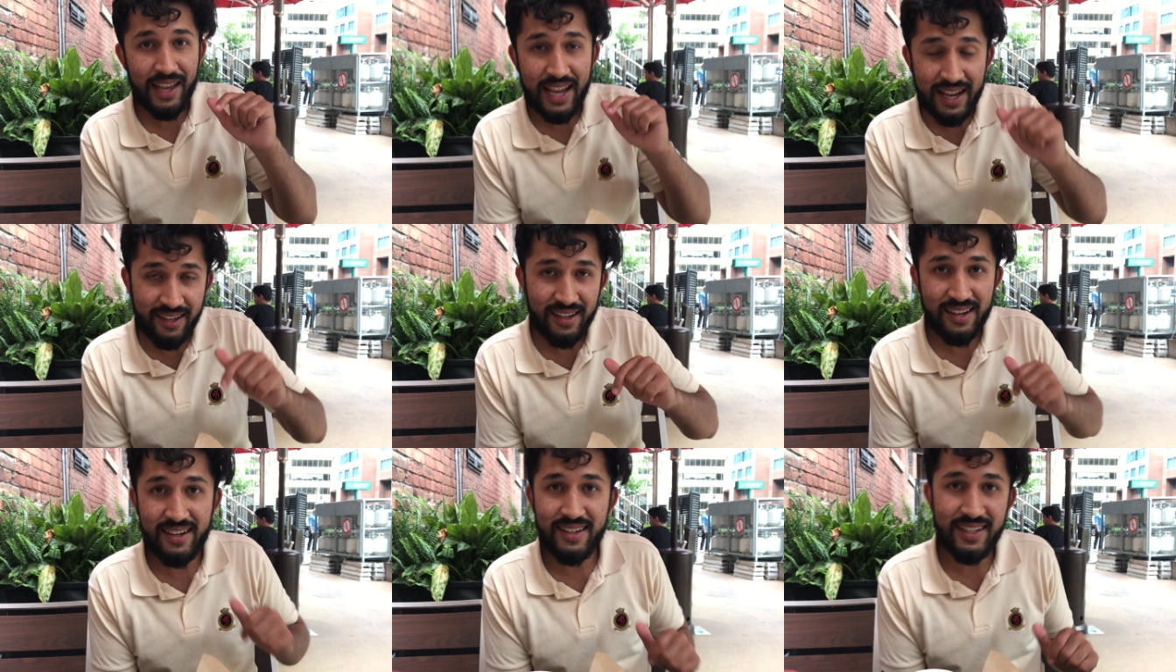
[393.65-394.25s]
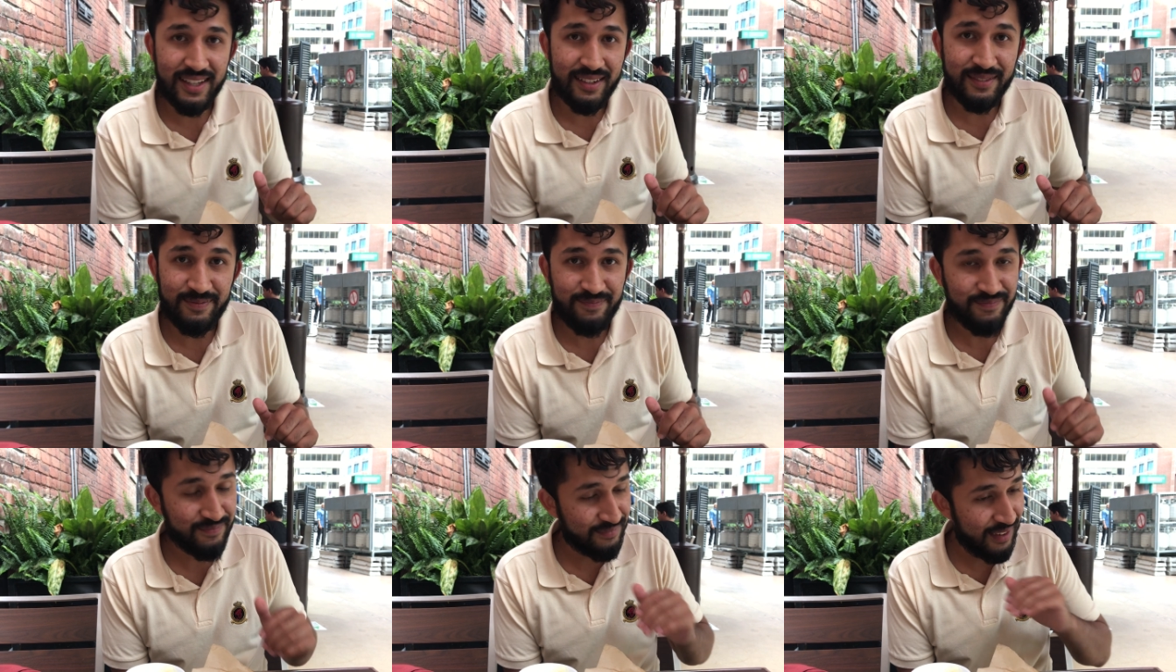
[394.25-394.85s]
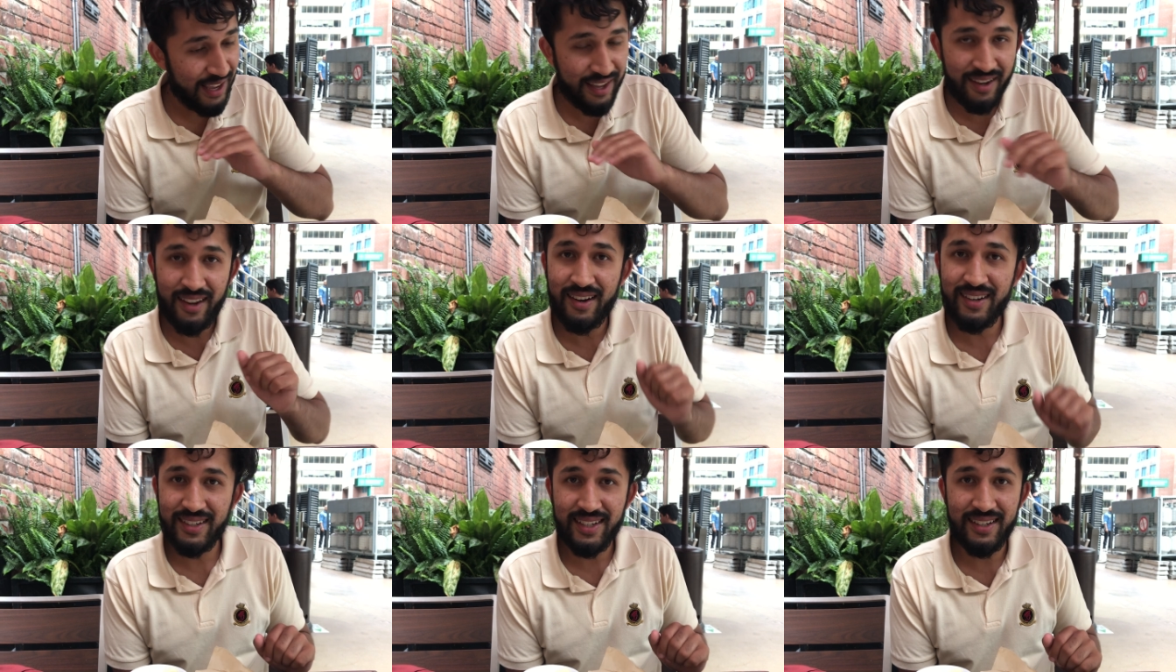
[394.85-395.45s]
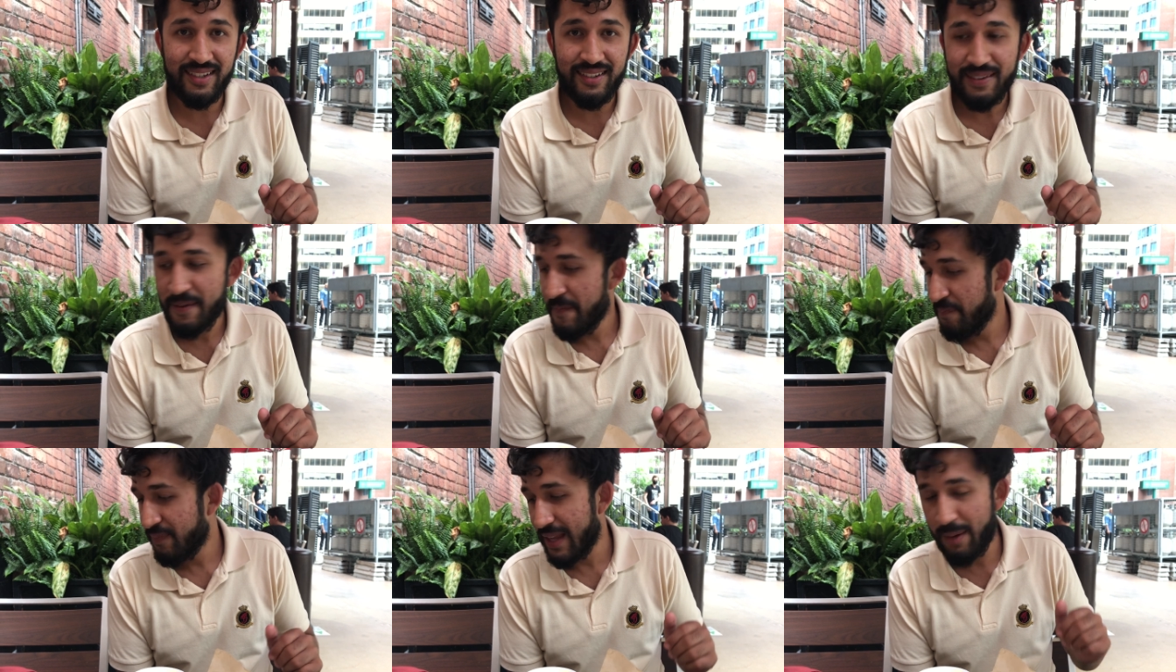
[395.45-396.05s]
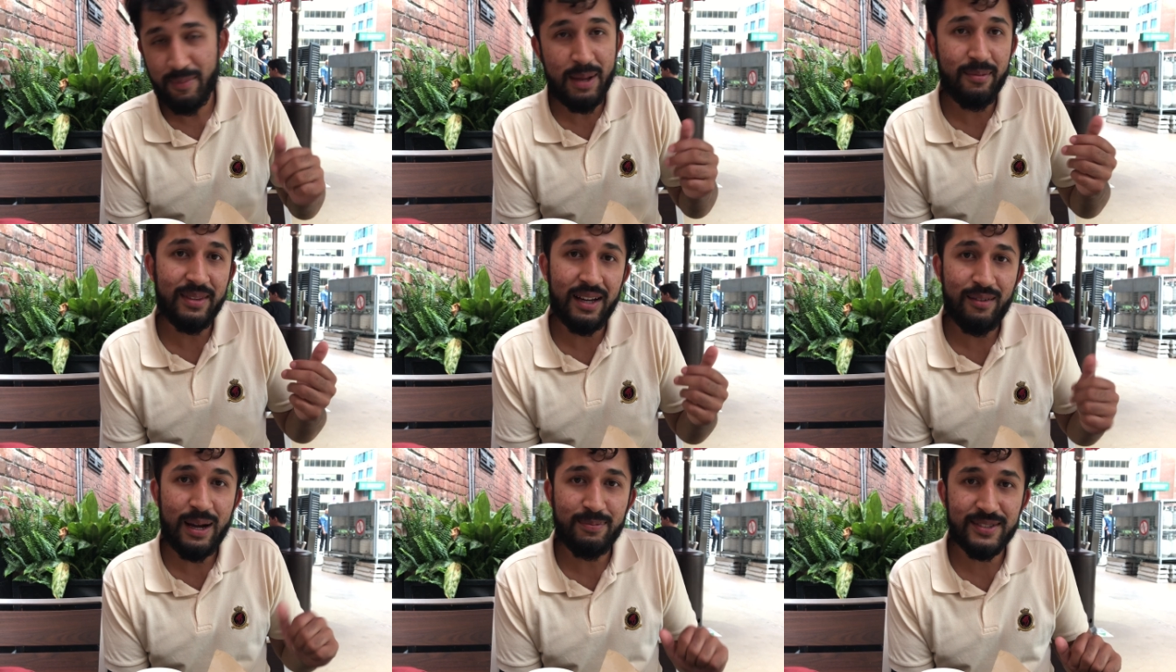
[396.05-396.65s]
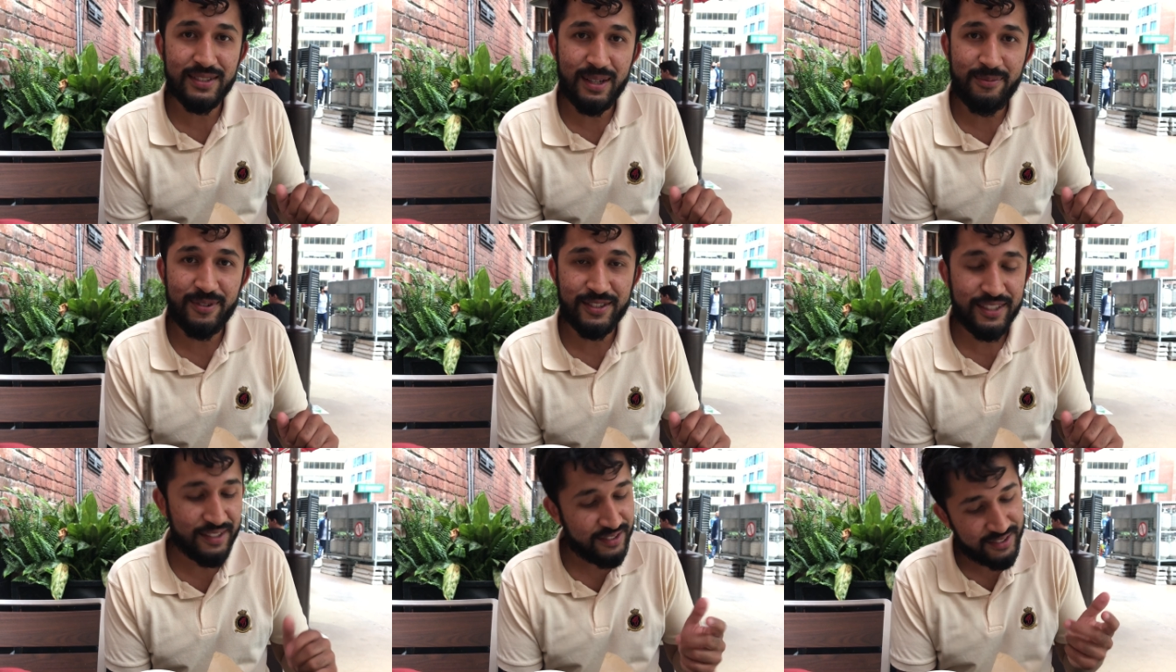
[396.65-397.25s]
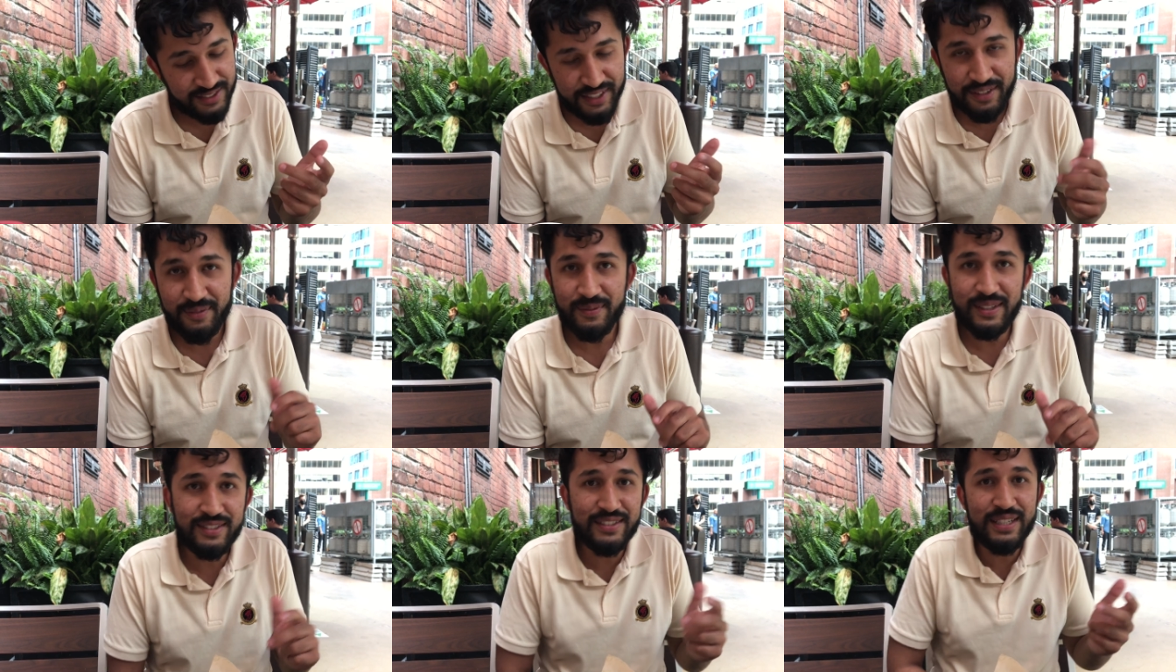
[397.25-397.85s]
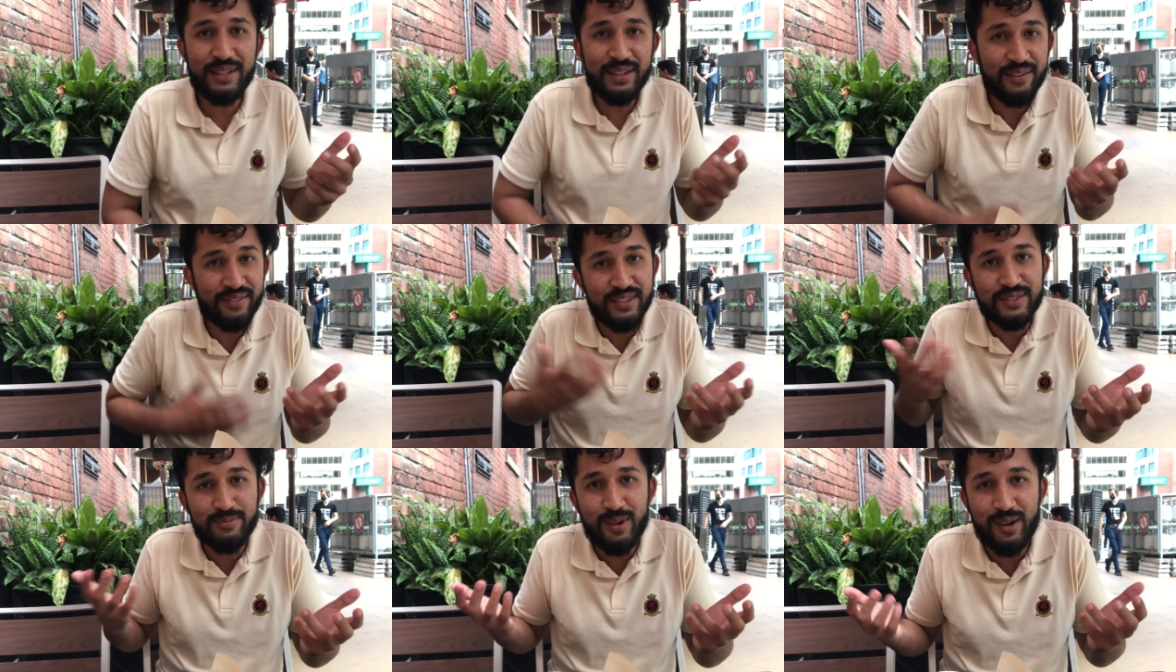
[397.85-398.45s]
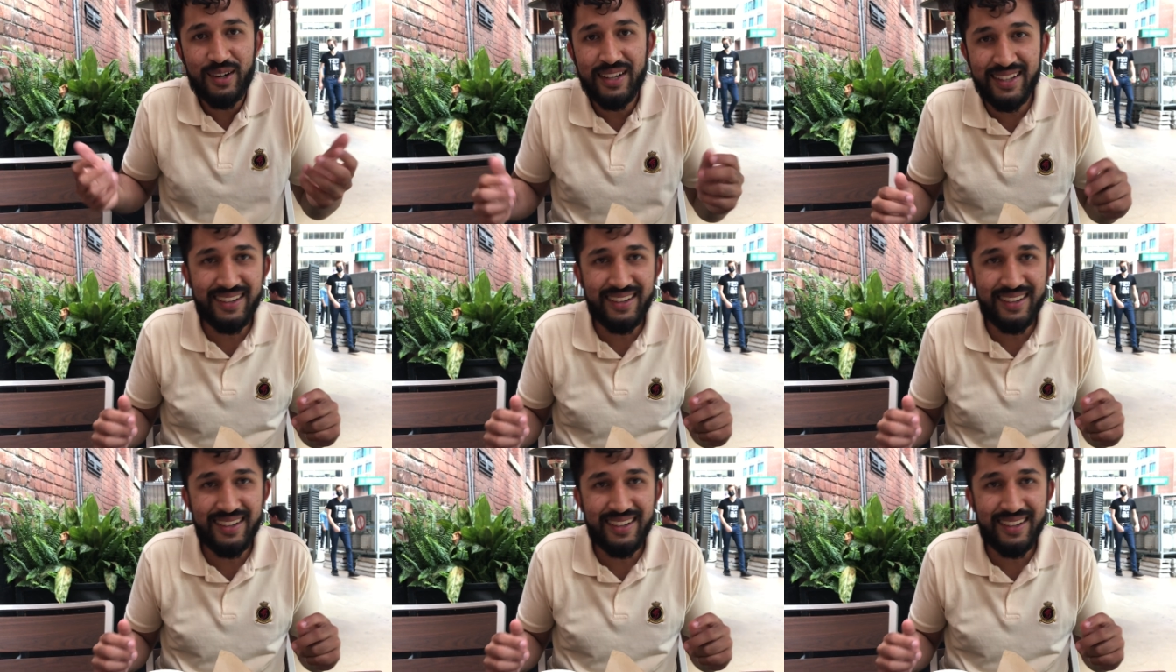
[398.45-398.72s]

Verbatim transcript: 8 out of 10. 8 out of 10. And maybe that wraps it up for today. Let's see if there's more.